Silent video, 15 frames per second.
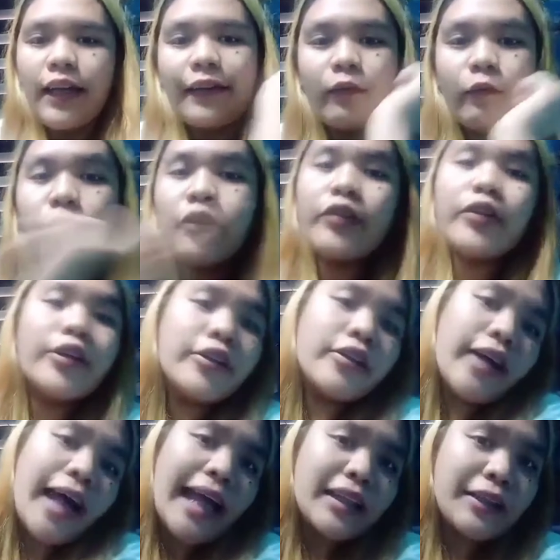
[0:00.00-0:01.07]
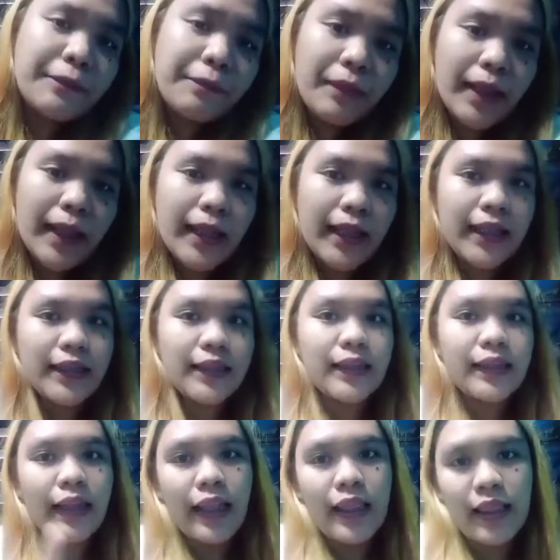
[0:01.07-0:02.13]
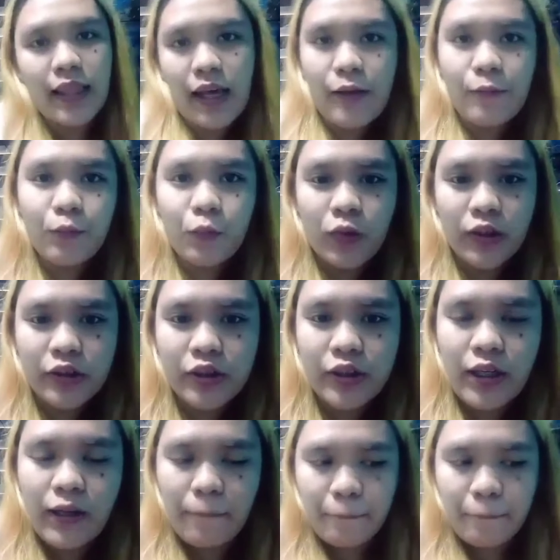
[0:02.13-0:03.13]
and what are the animes that I'm watching.